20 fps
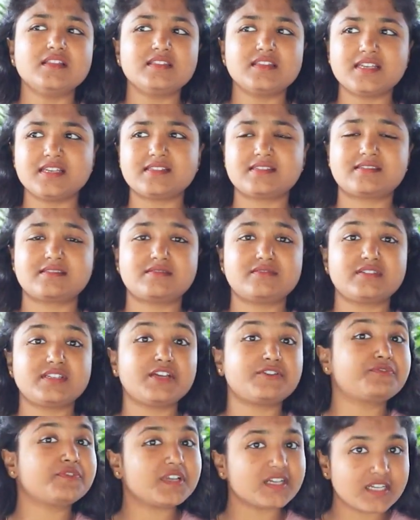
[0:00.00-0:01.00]
these
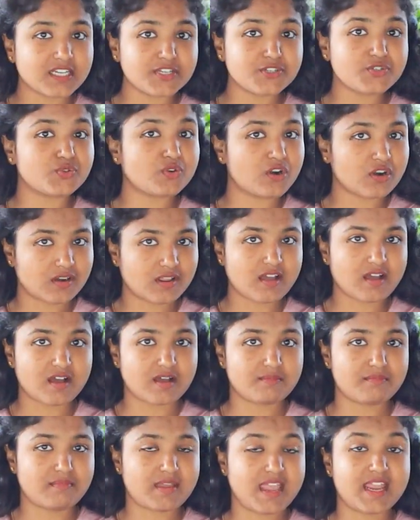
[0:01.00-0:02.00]
definitely do not
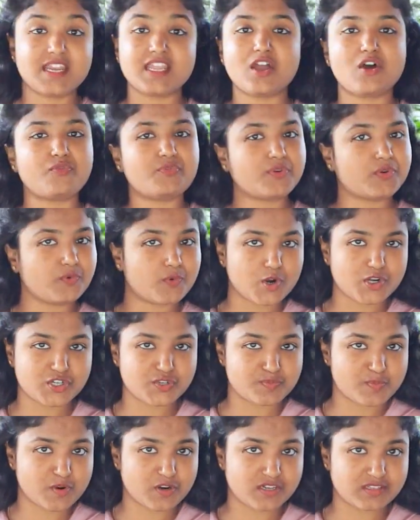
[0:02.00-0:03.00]
harm any of our
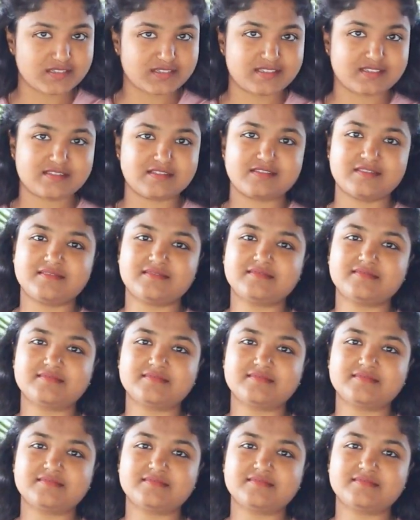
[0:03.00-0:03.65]
water bodies.